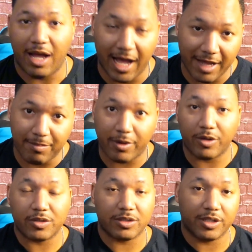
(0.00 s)
I
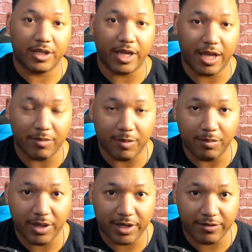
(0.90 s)
personally am a
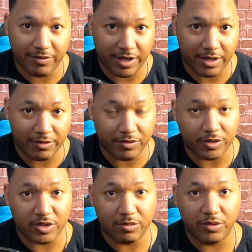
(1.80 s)
big fan of
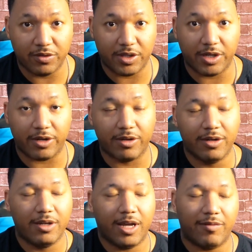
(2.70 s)
going to the movie theater.
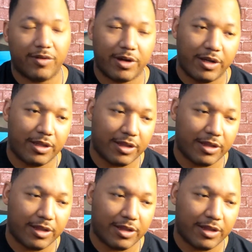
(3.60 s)
I'm very